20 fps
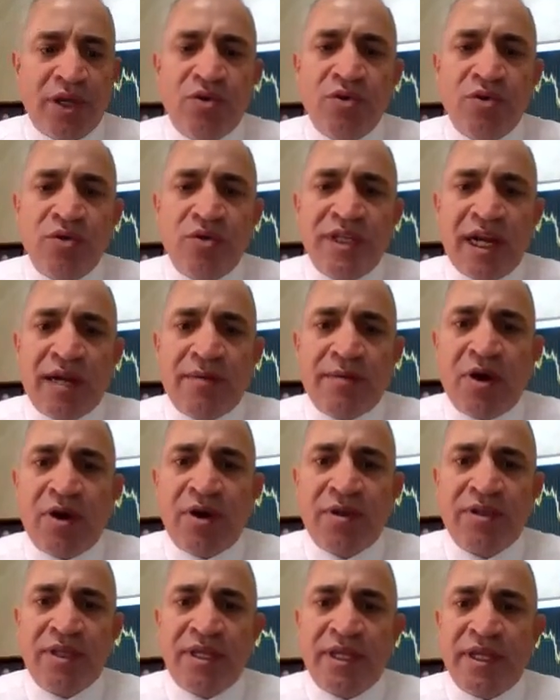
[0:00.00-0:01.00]
So I don't
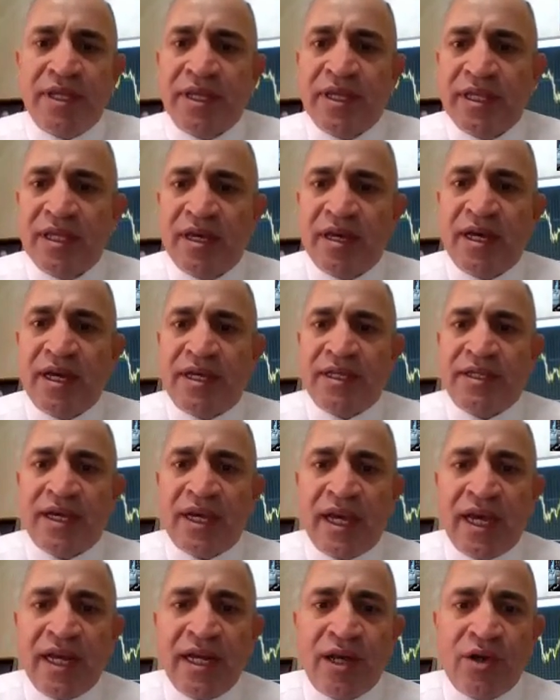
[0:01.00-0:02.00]
care about
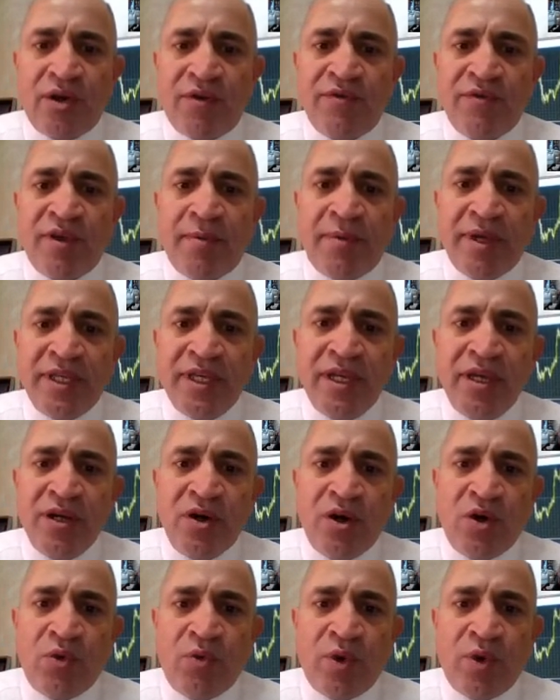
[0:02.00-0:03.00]
the color of the
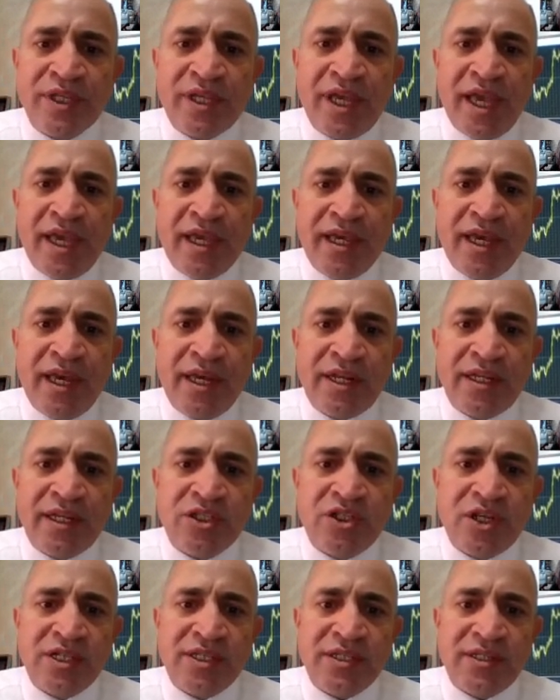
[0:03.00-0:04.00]
body. What I
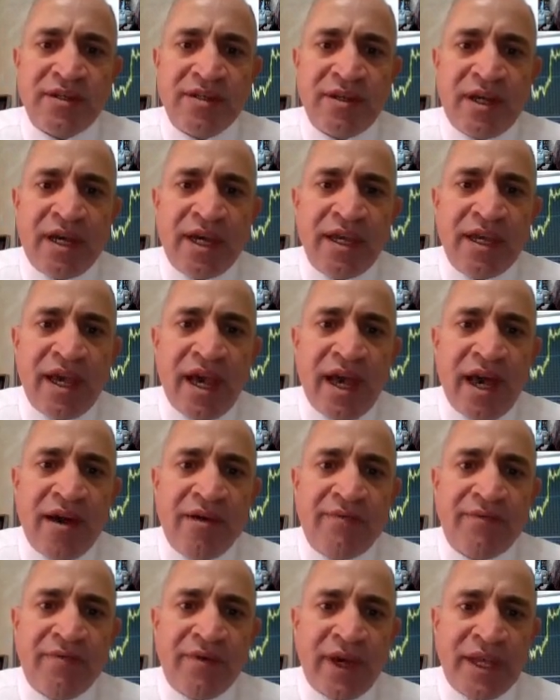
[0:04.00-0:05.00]
care is just I
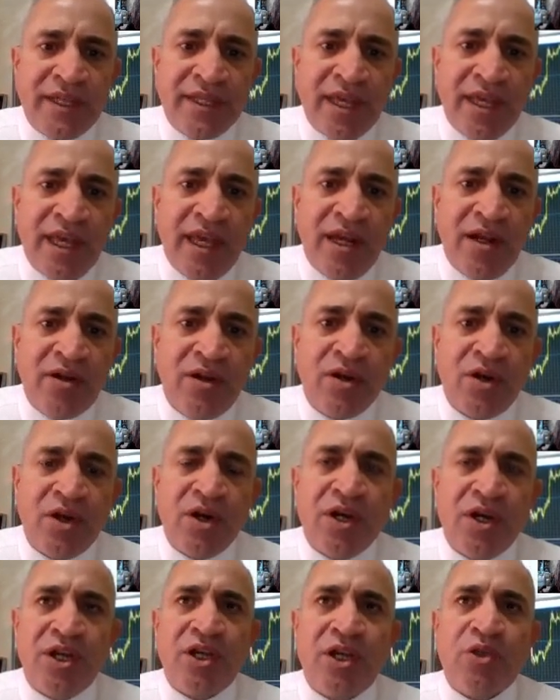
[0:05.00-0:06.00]
have a tail
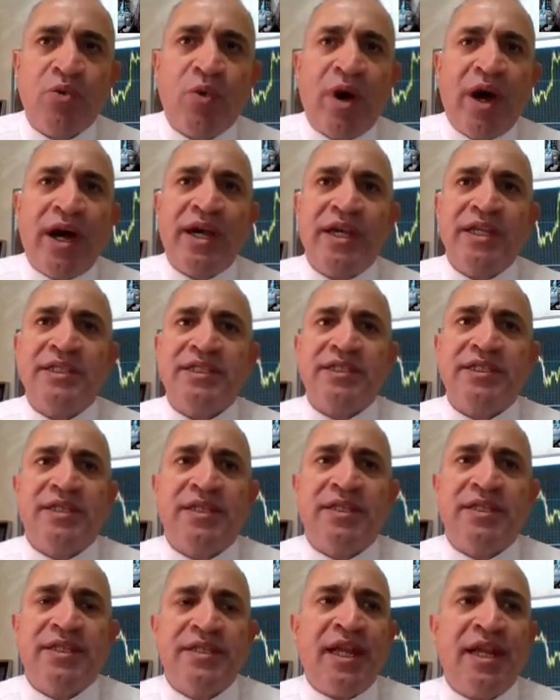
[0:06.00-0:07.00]

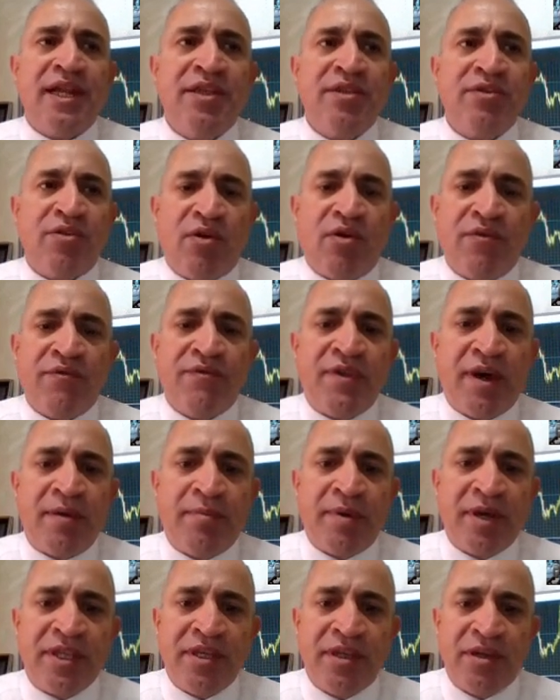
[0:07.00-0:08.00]
twice the length
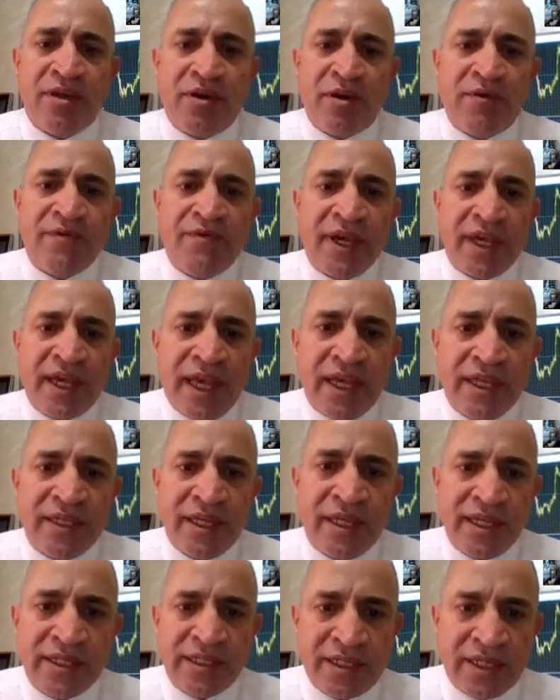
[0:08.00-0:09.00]
of the body of the
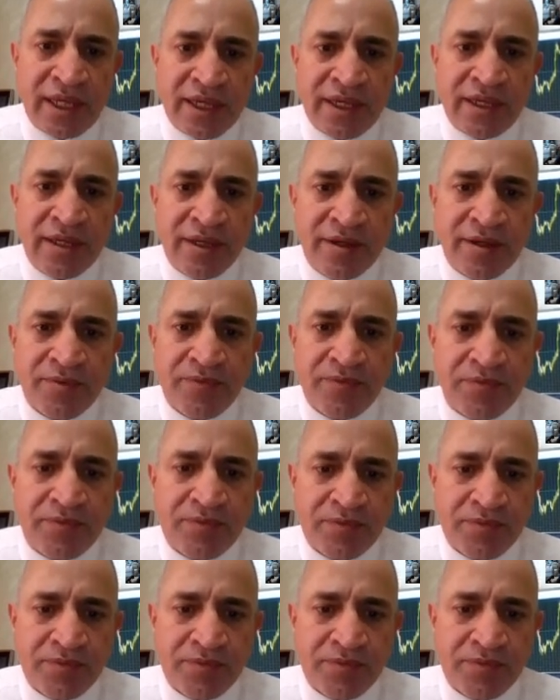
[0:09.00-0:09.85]
candlestick.